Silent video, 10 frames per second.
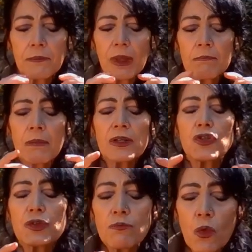
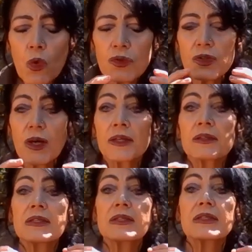much more to
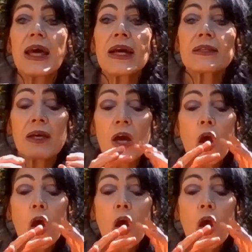understand